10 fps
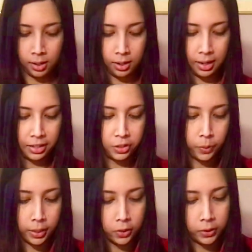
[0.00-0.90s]
And you are
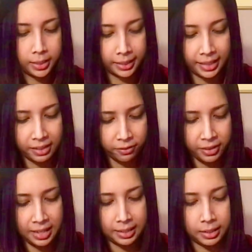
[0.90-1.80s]
going to give
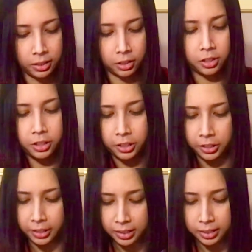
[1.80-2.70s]
this a
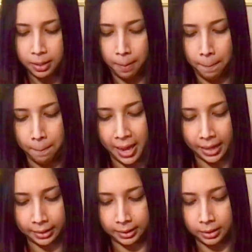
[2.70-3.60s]
good
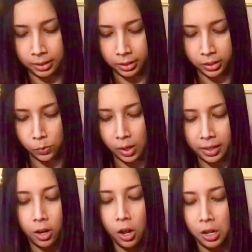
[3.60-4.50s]
mix. You want it
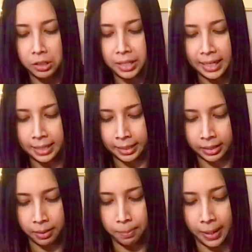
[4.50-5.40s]
all nice and
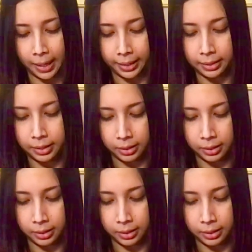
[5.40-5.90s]
combined.